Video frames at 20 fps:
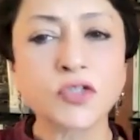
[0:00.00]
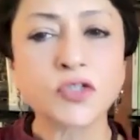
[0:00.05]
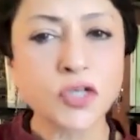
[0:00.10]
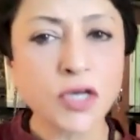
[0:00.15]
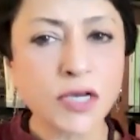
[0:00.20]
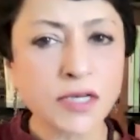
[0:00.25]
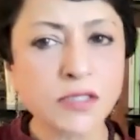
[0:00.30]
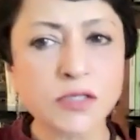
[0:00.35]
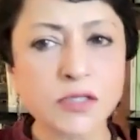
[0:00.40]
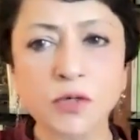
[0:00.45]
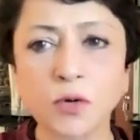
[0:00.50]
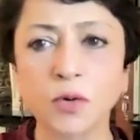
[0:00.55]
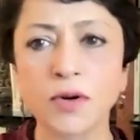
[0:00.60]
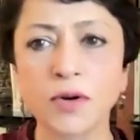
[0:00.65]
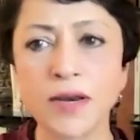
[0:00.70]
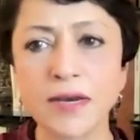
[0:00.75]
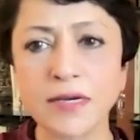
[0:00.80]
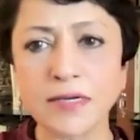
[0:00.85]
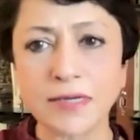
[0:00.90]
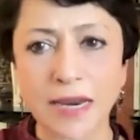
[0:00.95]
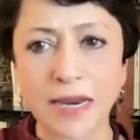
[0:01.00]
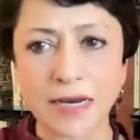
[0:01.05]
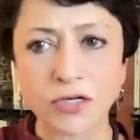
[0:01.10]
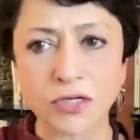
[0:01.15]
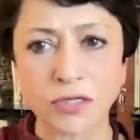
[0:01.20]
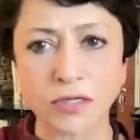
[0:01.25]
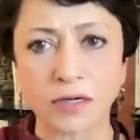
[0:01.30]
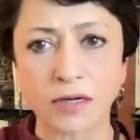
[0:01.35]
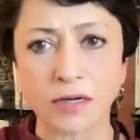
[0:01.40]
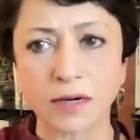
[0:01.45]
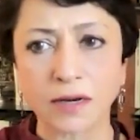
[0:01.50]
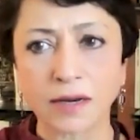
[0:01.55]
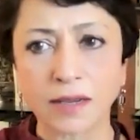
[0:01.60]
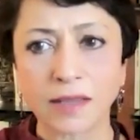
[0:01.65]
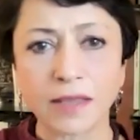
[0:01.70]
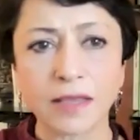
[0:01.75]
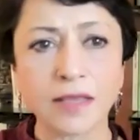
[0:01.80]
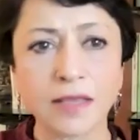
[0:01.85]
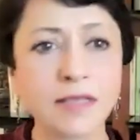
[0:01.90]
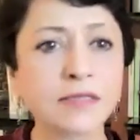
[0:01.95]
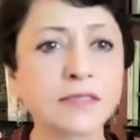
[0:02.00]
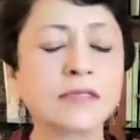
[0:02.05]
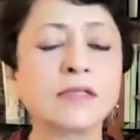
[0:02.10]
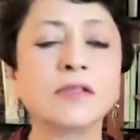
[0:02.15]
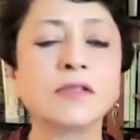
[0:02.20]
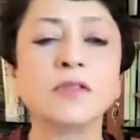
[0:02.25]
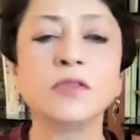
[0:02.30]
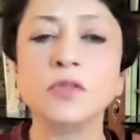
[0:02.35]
just good intention is